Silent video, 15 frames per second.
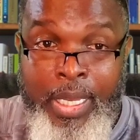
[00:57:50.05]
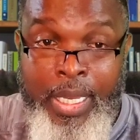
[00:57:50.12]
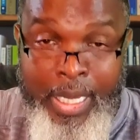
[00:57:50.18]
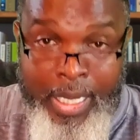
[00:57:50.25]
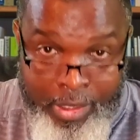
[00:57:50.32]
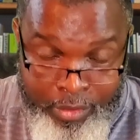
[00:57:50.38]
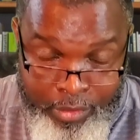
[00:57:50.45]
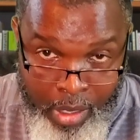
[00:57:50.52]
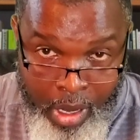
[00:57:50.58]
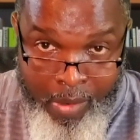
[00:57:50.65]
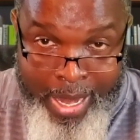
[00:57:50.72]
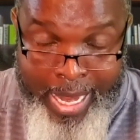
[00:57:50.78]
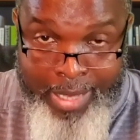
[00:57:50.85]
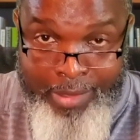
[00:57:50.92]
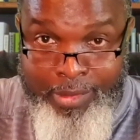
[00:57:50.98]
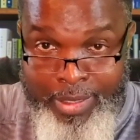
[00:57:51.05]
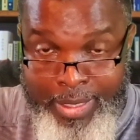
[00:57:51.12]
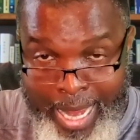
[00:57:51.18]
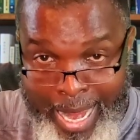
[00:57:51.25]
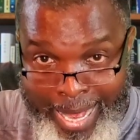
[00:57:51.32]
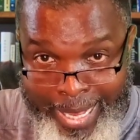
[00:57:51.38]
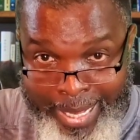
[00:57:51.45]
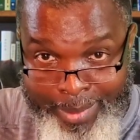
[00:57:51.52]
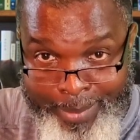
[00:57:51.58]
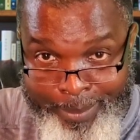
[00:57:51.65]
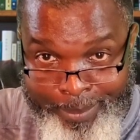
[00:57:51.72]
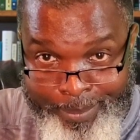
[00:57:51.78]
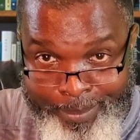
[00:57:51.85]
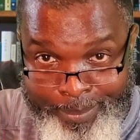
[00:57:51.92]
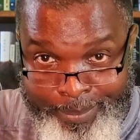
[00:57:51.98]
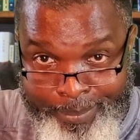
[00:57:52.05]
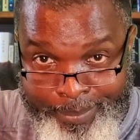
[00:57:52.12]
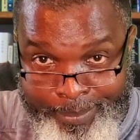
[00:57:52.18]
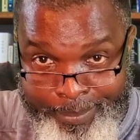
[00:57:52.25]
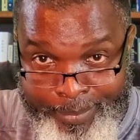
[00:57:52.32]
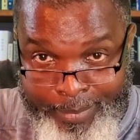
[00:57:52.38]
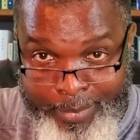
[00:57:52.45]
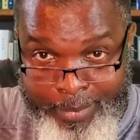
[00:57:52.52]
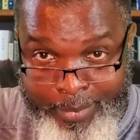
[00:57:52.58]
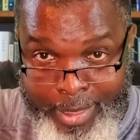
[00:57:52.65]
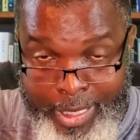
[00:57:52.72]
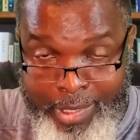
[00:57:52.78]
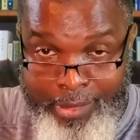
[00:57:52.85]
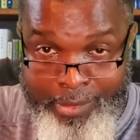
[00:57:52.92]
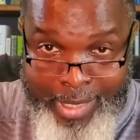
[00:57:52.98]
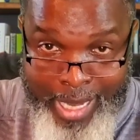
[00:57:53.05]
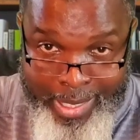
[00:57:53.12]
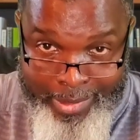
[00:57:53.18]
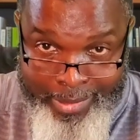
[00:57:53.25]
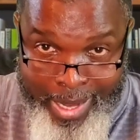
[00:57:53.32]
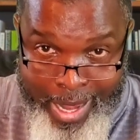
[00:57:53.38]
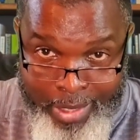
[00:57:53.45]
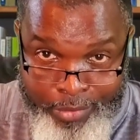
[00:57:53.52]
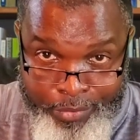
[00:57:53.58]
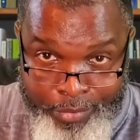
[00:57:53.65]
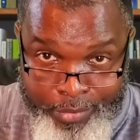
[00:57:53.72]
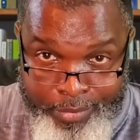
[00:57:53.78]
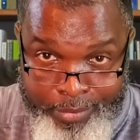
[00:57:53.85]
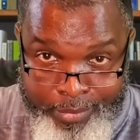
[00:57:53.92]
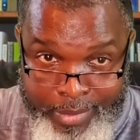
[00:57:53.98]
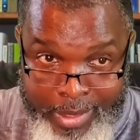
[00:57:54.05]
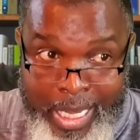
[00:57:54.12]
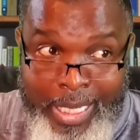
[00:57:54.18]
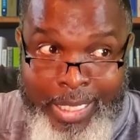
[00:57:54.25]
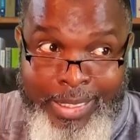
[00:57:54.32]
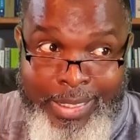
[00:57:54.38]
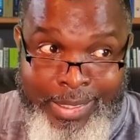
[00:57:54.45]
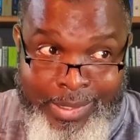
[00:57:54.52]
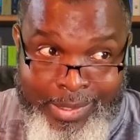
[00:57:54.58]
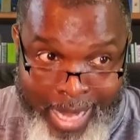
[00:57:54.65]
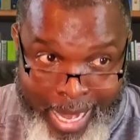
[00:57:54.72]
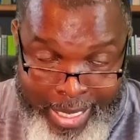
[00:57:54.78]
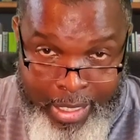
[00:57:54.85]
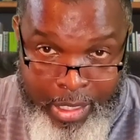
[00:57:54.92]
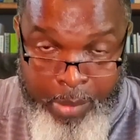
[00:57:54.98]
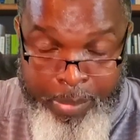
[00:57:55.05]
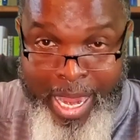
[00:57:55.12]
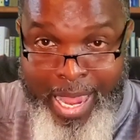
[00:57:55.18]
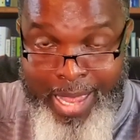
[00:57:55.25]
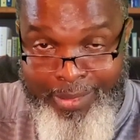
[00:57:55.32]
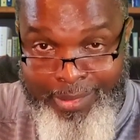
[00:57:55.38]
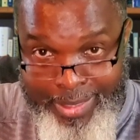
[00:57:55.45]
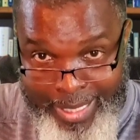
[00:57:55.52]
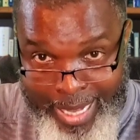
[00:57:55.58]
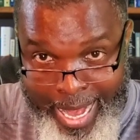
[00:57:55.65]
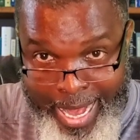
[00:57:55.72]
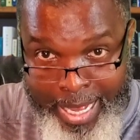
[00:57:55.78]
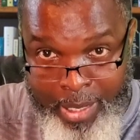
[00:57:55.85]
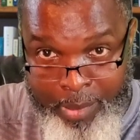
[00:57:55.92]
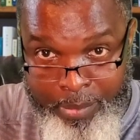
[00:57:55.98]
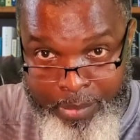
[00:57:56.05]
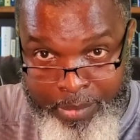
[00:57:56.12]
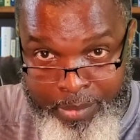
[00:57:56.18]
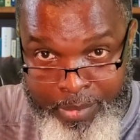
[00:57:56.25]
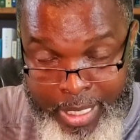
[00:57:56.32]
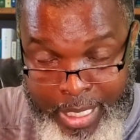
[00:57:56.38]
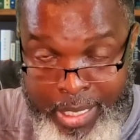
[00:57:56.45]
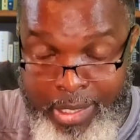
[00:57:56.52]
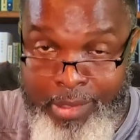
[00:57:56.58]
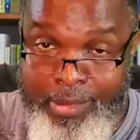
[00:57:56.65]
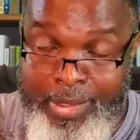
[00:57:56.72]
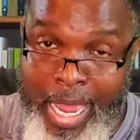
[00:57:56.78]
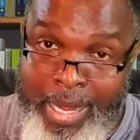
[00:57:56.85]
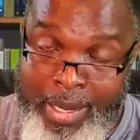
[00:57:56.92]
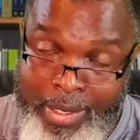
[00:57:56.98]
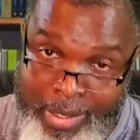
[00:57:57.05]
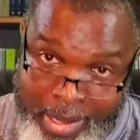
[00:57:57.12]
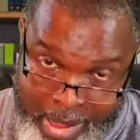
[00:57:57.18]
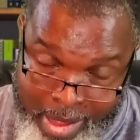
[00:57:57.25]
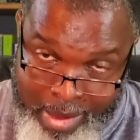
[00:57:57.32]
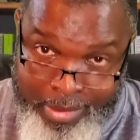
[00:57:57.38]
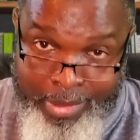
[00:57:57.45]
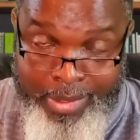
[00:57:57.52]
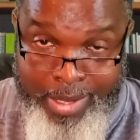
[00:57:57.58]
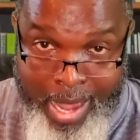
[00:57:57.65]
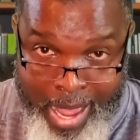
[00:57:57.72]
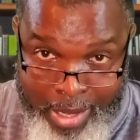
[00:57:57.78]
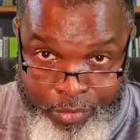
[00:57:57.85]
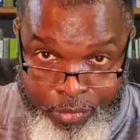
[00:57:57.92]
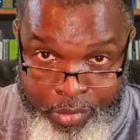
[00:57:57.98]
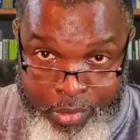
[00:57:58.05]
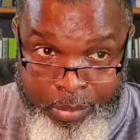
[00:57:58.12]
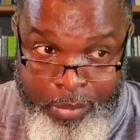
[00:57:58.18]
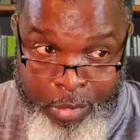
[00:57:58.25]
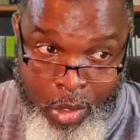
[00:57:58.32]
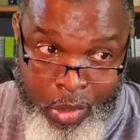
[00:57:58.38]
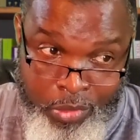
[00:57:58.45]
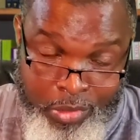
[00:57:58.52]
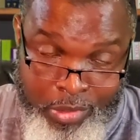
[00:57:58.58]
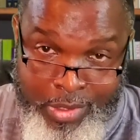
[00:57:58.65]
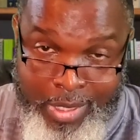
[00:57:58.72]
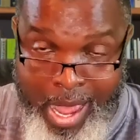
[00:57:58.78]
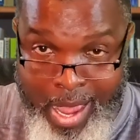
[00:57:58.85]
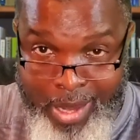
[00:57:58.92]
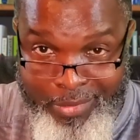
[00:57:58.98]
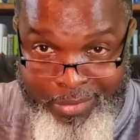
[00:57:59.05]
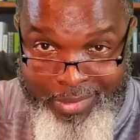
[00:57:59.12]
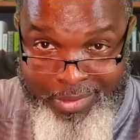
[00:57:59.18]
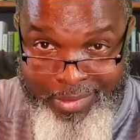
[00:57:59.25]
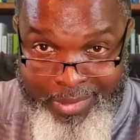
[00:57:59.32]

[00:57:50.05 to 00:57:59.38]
Esau has a name. He's got a doctrine. Jacob has a name. He's got a carnal doctrine, Moses' doctrine.